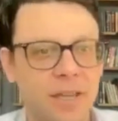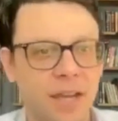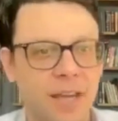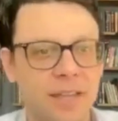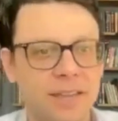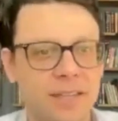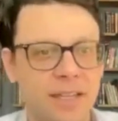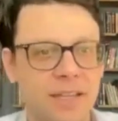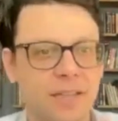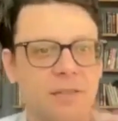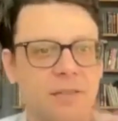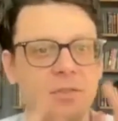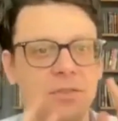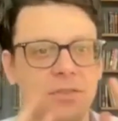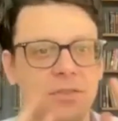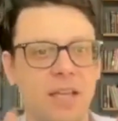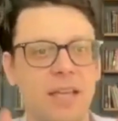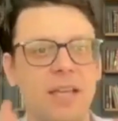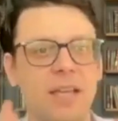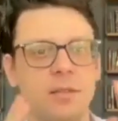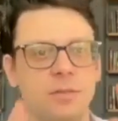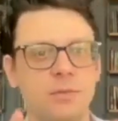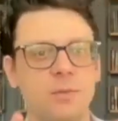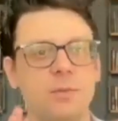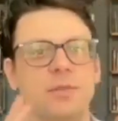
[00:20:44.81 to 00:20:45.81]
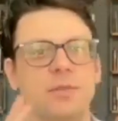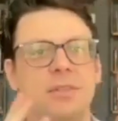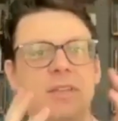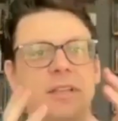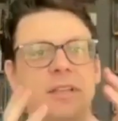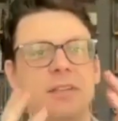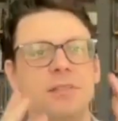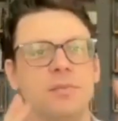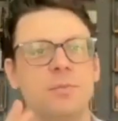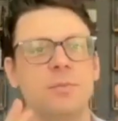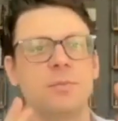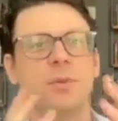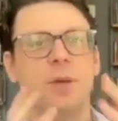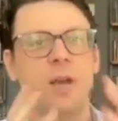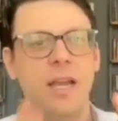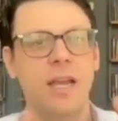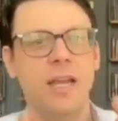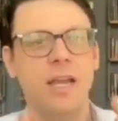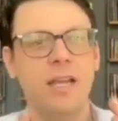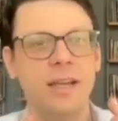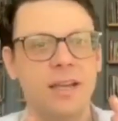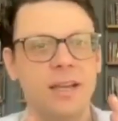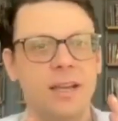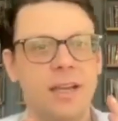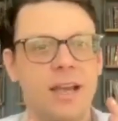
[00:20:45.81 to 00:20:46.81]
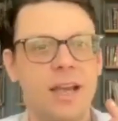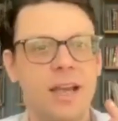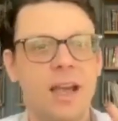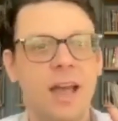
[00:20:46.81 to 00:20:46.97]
at the end of saying those words, at the end of praying,